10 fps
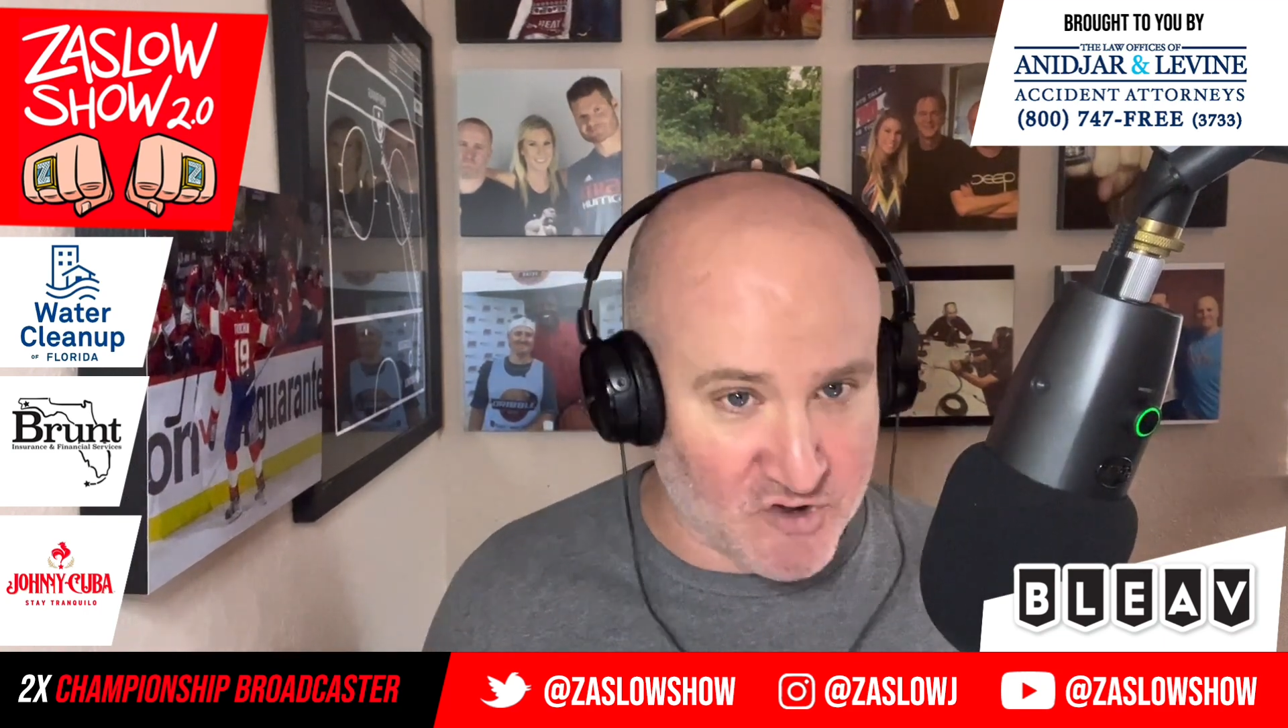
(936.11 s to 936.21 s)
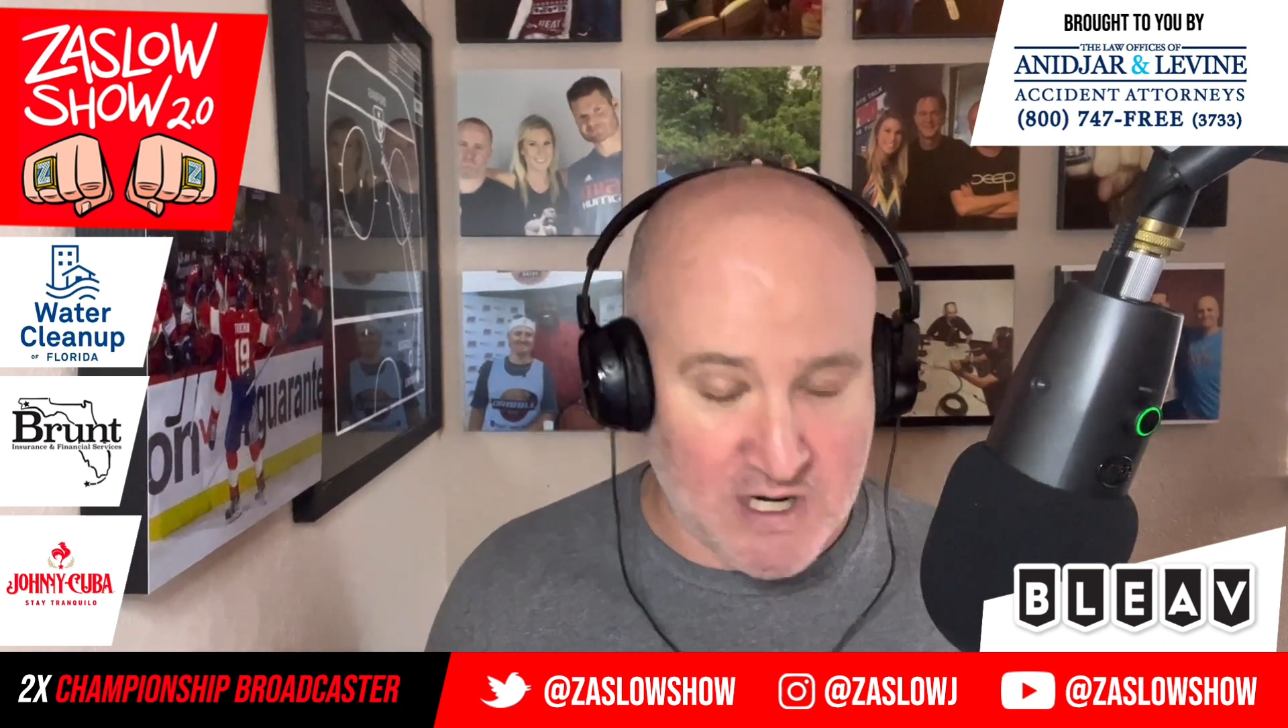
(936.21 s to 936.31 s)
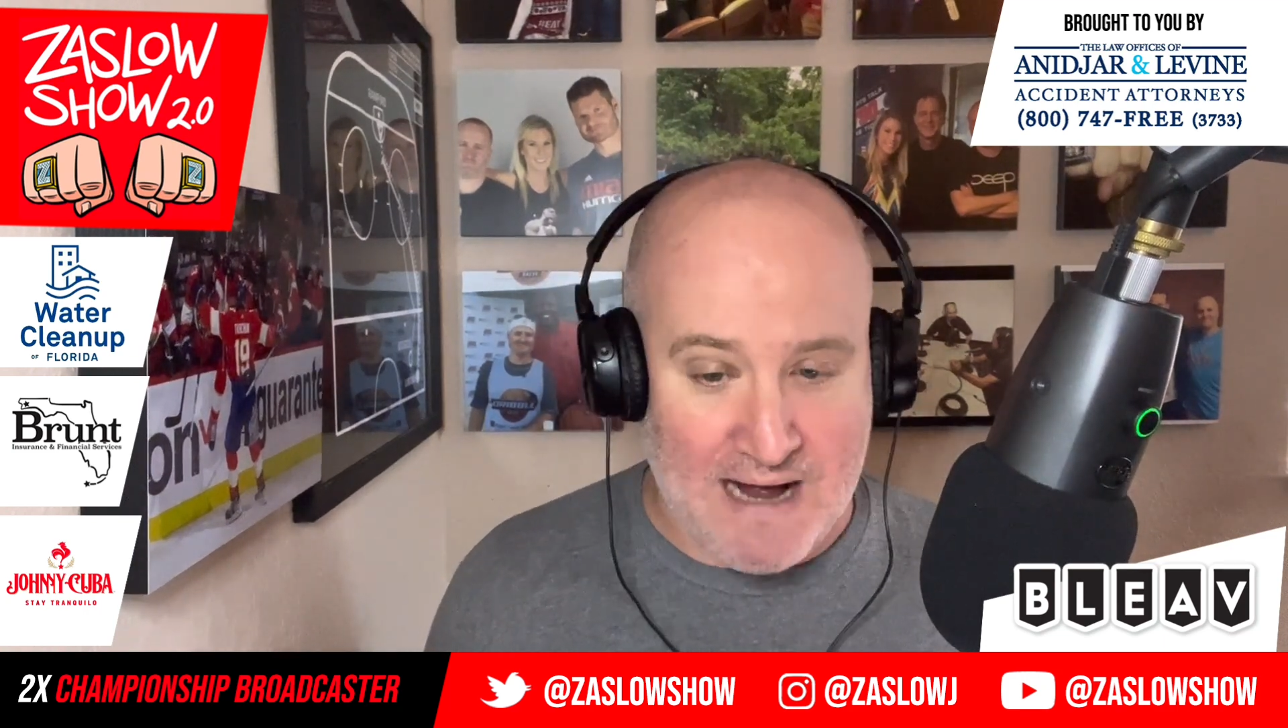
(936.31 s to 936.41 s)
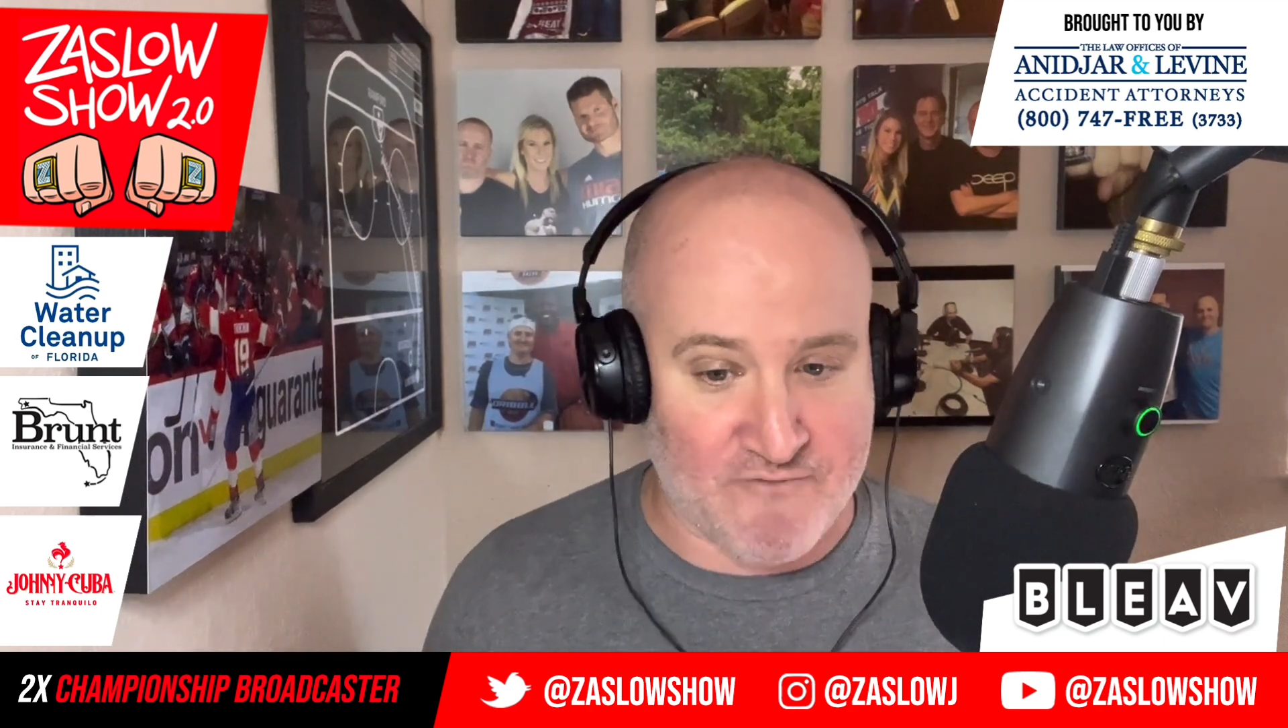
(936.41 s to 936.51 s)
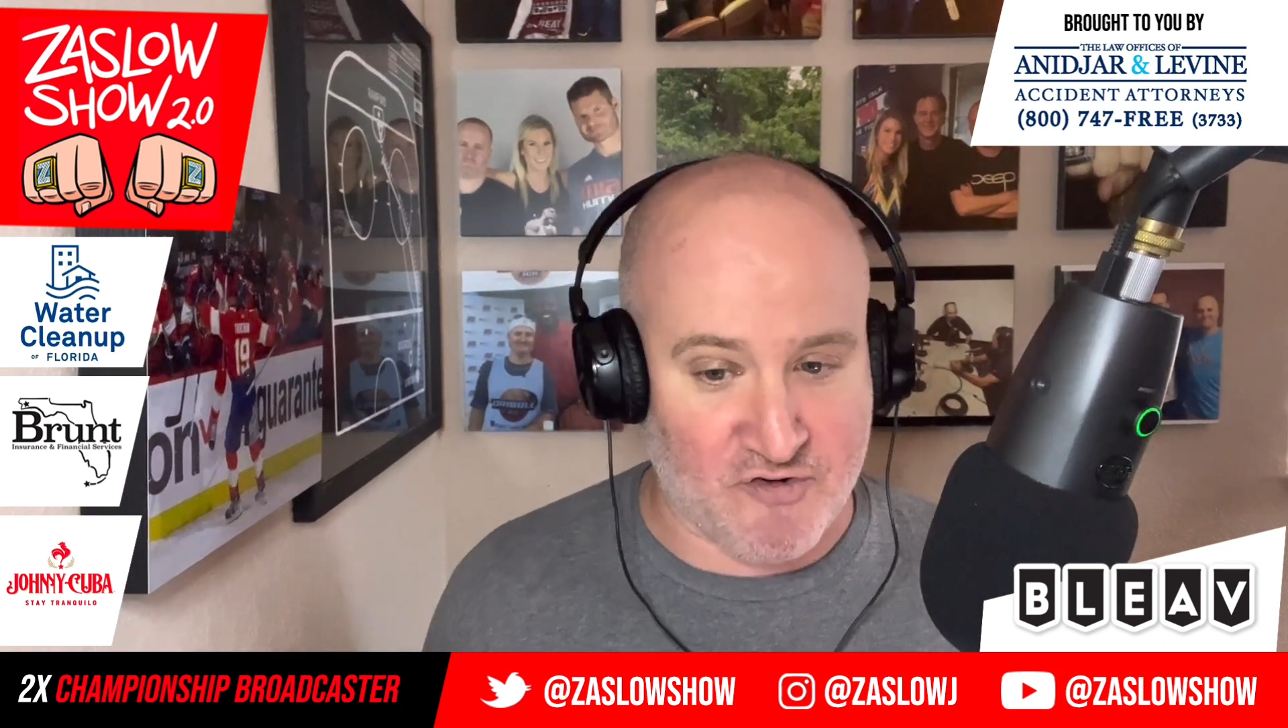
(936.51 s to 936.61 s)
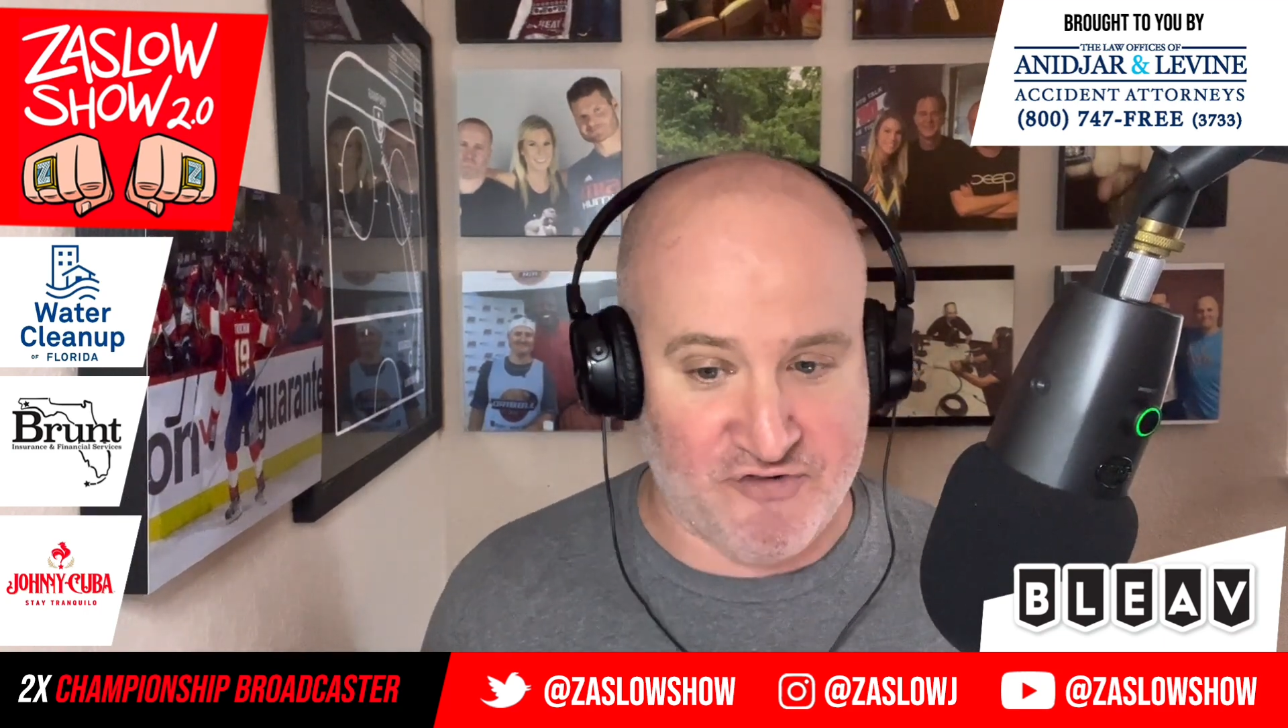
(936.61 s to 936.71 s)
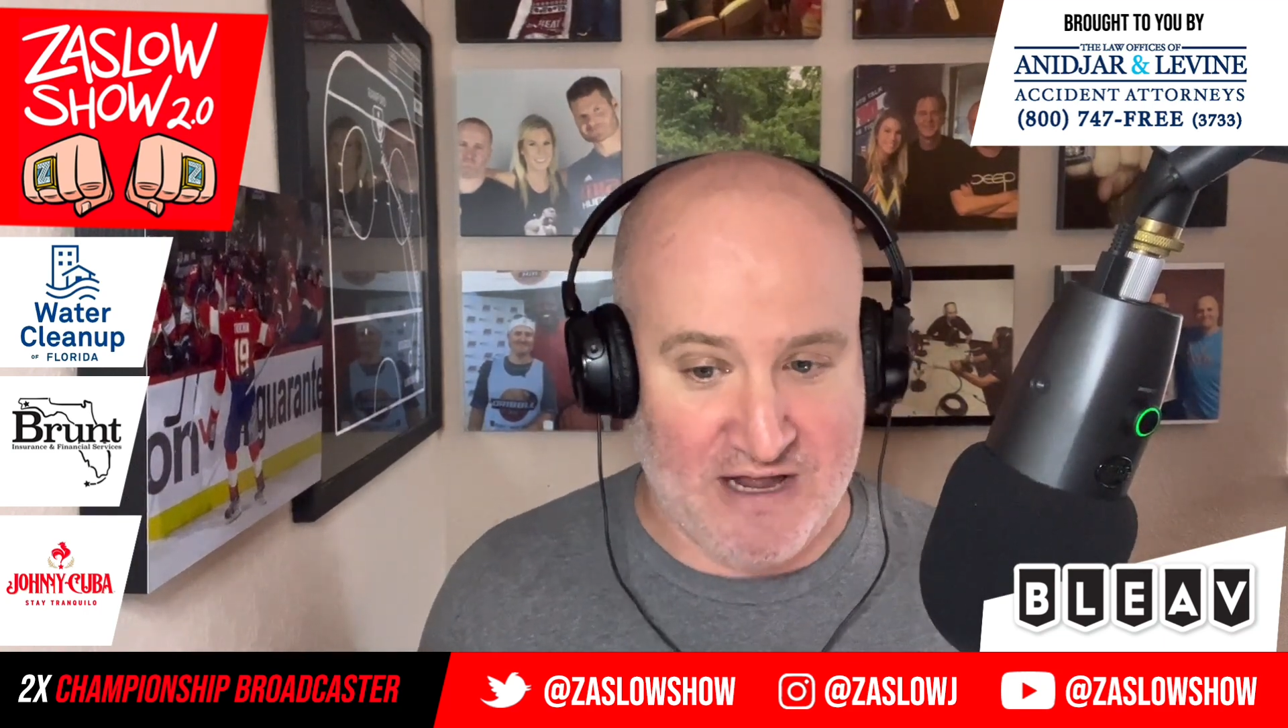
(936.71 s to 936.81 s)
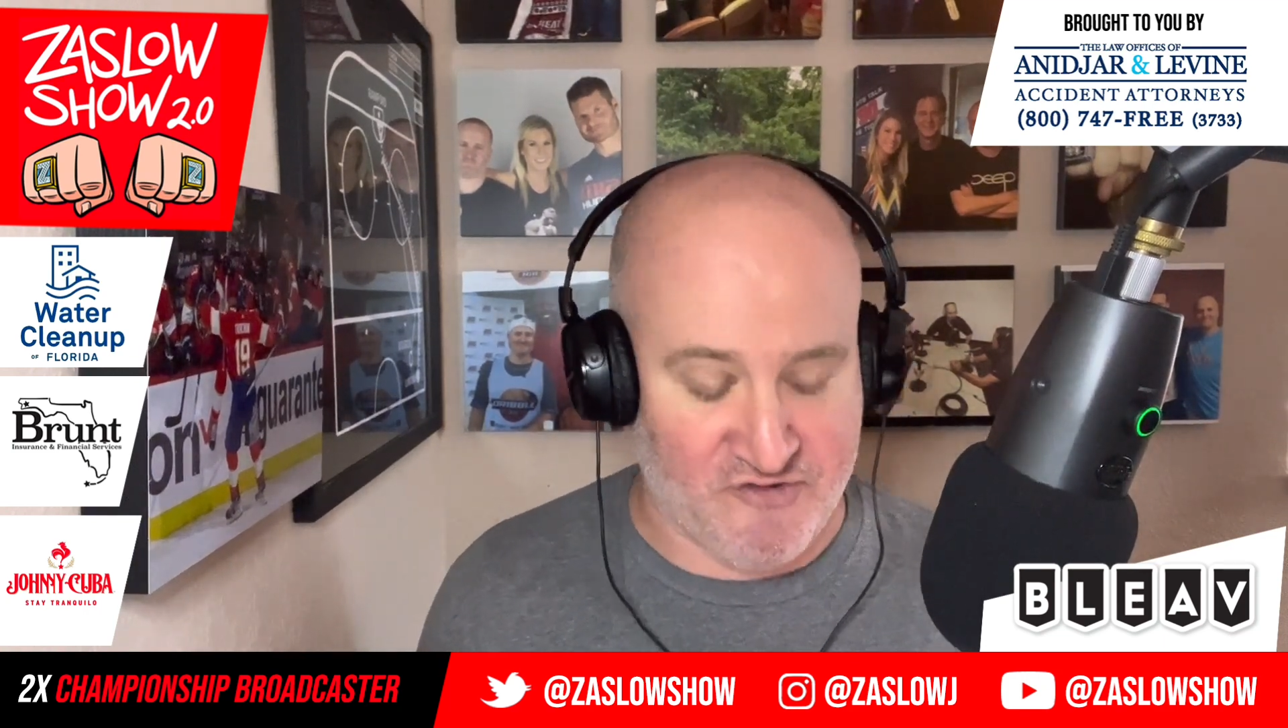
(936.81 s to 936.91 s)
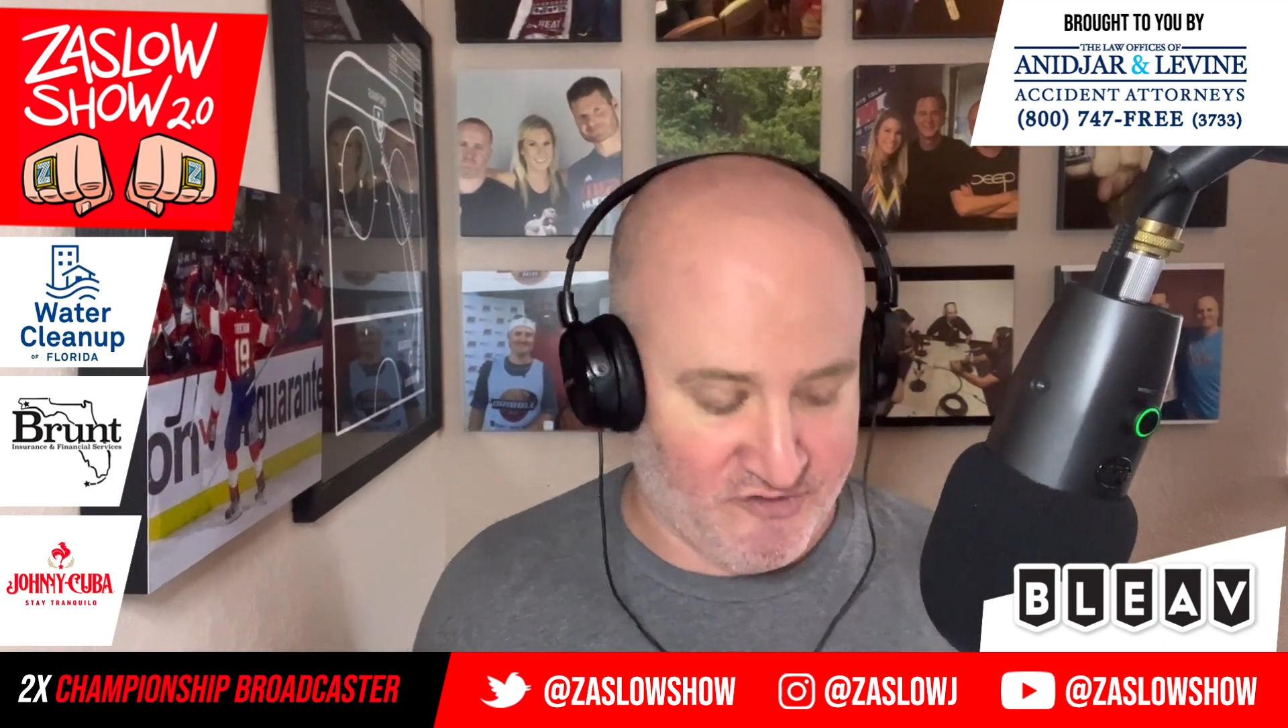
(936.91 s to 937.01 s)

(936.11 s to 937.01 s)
conversation